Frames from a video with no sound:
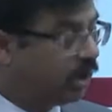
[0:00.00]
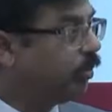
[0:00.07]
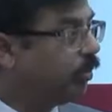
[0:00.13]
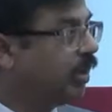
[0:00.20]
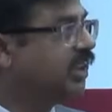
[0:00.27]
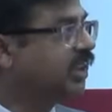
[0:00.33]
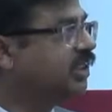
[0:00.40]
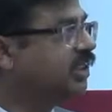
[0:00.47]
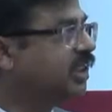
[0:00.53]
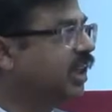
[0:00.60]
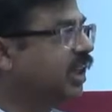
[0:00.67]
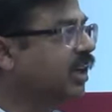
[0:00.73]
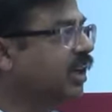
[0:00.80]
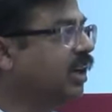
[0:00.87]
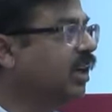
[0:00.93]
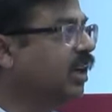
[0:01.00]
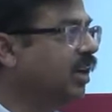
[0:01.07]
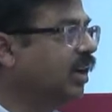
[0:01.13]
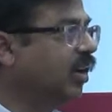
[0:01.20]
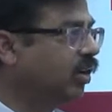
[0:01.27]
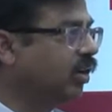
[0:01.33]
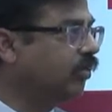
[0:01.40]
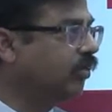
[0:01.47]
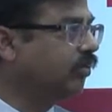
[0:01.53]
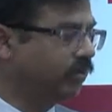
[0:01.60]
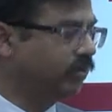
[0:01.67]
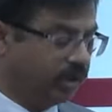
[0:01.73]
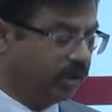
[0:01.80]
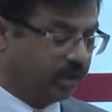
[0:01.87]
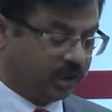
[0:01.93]
but still lot
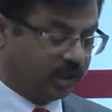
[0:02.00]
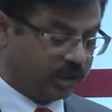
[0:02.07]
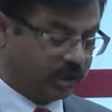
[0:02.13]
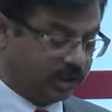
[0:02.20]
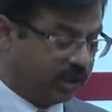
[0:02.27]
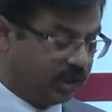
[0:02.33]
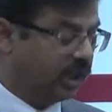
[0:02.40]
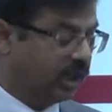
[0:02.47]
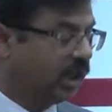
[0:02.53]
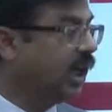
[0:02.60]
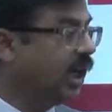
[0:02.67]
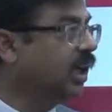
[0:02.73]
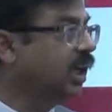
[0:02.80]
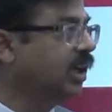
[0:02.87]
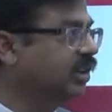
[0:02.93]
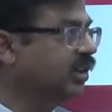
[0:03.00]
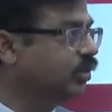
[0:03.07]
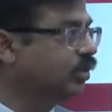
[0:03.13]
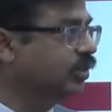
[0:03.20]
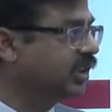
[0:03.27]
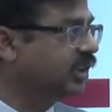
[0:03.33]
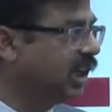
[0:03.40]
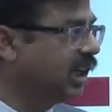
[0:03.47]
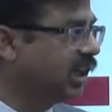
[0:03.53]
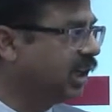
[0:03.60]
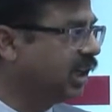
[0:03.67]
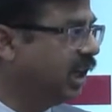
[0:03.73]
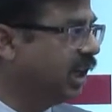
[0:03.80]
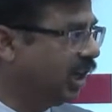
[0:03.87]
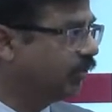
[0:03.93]
of uh, resources are
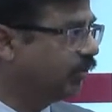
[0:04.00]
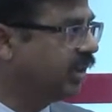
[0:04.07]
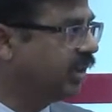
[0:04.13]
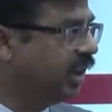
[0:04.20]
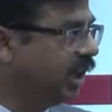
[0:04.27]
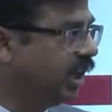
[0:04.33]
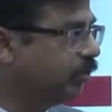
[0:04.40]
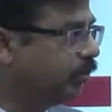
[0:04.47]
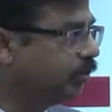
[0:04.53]
left there.